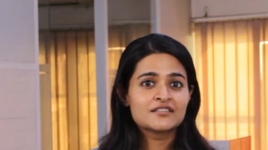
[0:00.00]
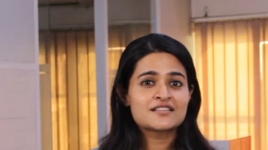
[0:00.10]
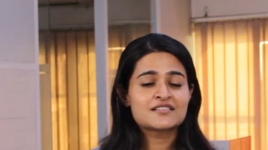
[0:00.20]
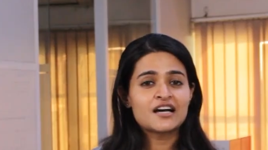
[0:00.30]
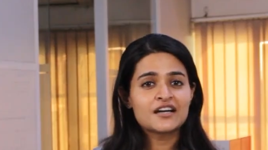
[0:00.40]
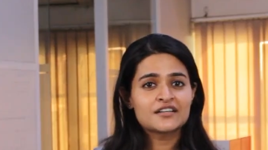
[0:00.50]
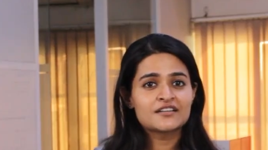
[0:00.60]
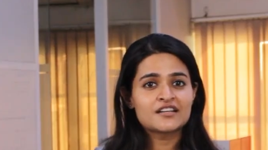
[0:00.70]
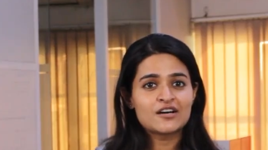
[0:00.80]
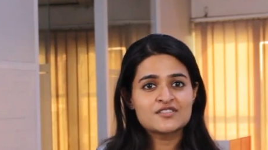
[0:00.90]
that started
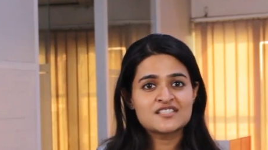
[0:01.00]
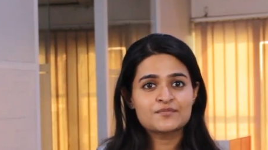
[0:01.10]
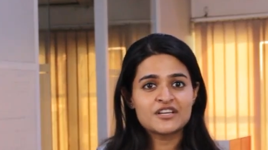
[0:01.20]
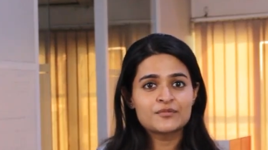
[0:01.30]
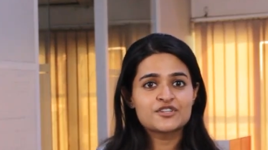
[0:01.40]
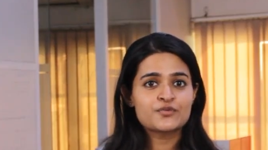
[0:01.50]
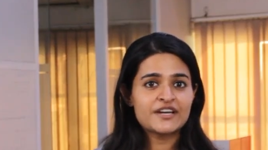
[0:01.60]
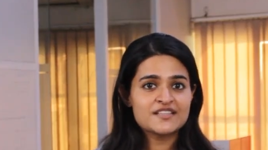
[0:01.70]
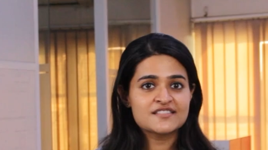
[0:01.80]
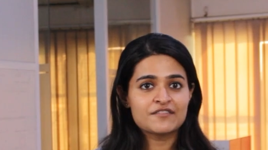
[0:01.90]
around September
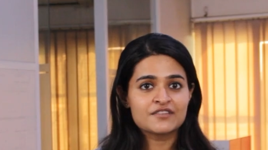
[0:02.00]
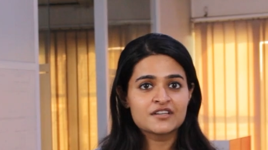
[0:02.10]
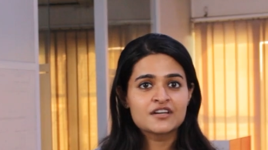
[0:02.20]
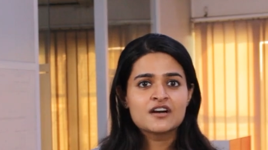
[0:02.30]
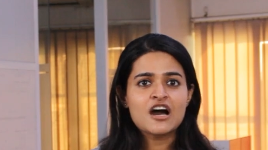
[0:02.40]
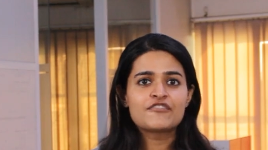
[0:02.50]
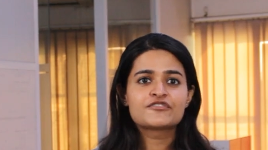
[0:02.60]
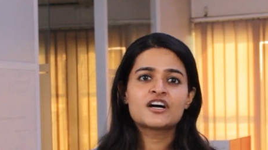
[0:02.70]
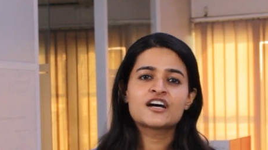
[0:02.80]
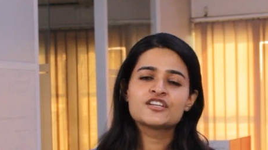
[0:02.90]
27
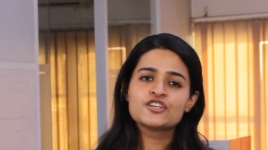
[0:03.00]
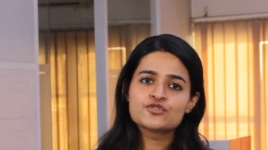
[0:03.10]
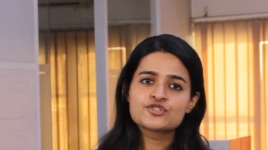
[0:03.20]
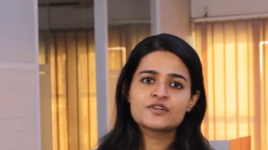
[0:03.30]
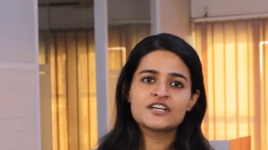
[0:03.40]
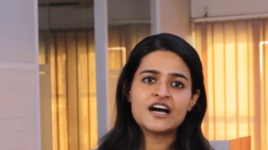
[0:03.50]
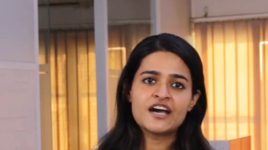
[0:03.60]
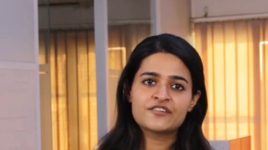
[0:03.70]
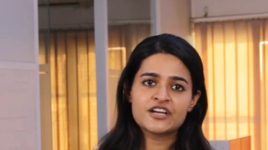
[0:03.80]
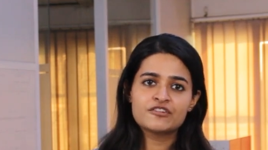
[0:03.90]
after unusually
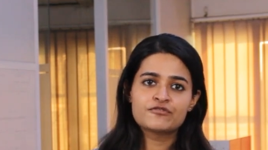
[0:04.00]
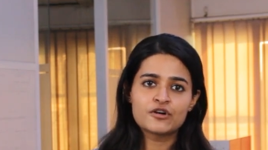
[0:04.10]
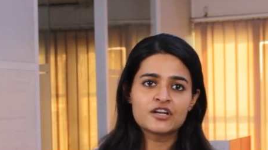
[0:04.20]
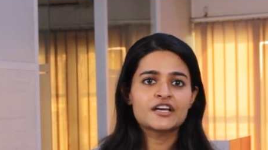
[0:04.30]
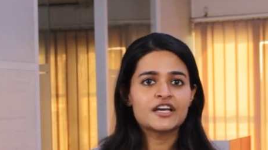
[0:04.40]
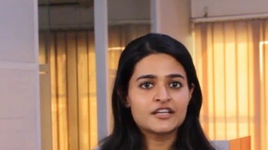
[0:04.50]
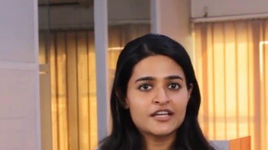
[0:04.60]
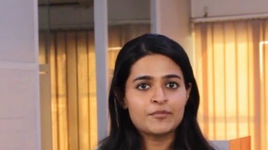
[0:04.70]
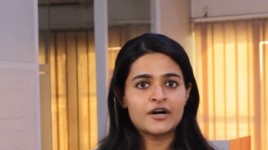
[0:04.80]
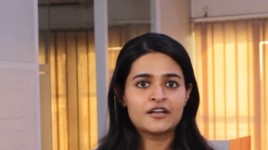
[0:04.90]
high rainfall in
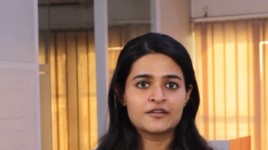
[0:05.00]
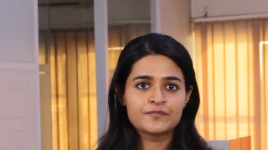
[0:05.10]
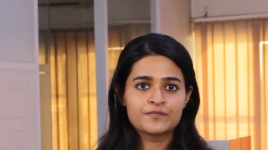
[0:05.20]
Nepal.